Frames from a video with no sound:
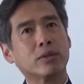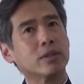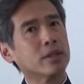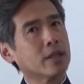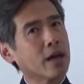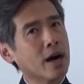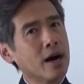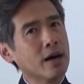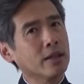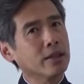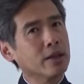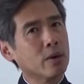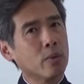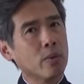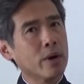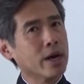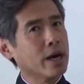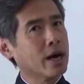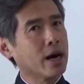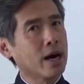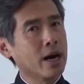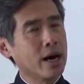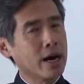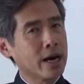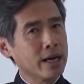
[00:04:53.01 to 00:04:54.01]
not the
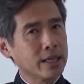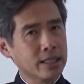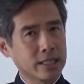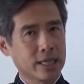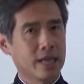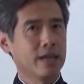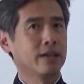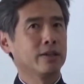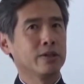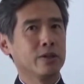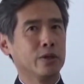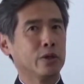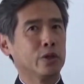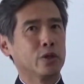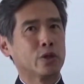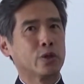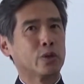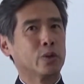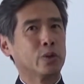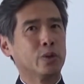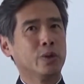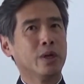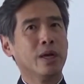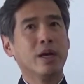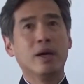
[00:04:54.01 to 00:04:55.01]
way I tell you
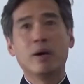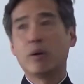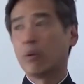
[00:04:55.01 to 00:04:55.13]
to